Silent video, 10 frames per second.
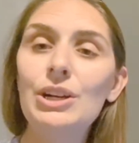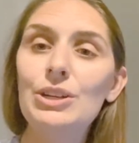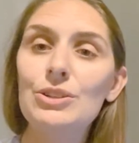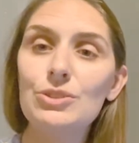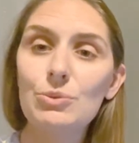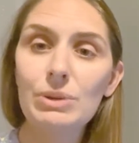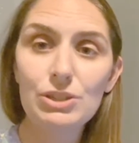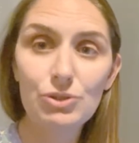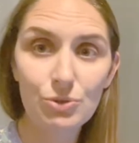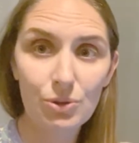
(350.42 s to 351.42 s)
So what
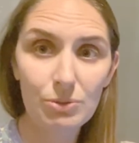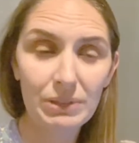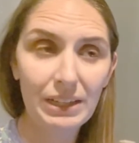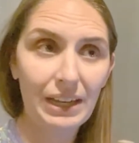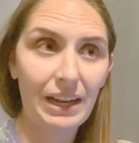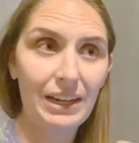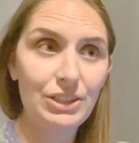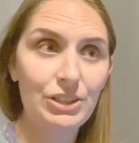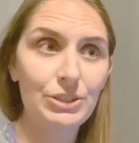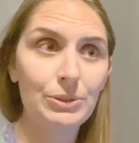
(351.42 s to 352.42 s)
normally I
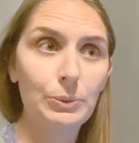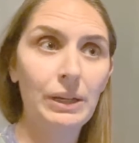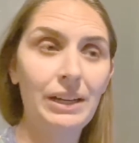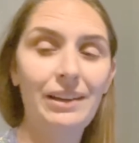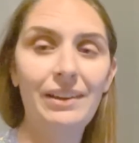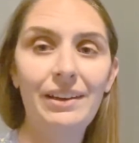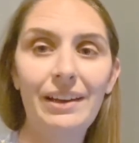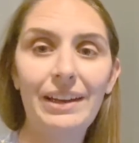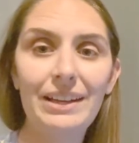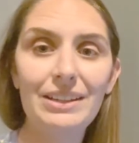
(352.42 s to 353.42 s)
do
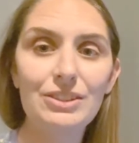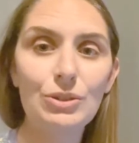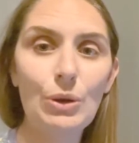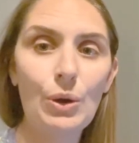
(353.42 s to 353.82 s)
is